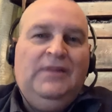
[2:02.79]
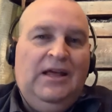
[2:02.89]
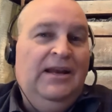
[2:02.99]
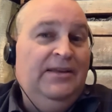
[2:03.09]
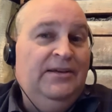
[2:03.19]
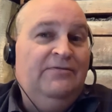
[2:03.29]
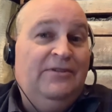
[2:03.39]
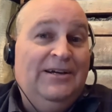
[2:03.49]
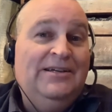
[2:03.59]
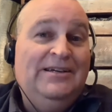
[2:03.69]
And I think
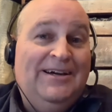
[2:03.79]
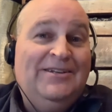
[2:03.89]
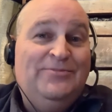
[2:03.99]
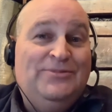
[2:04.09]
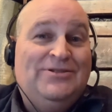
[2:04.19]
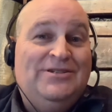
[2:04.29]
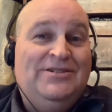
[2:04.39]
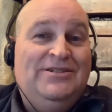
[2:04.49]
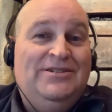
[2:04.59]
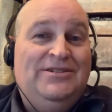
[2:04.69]
Frankie Adams
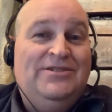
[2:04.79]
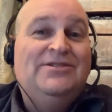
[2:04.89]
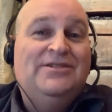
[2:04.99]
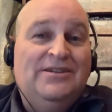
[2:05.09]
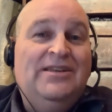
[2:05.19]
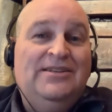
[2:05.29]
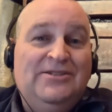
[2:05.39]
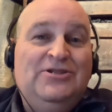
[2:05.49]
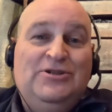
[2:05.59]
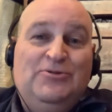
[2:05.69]
is... I
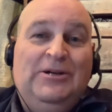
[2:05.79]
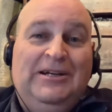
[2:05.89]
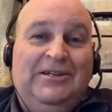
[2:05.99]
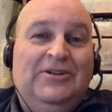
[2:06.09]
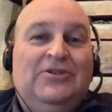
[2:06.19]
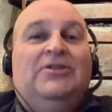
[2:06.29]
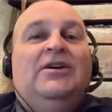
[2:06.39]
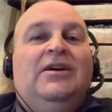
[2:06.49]
think she's really good.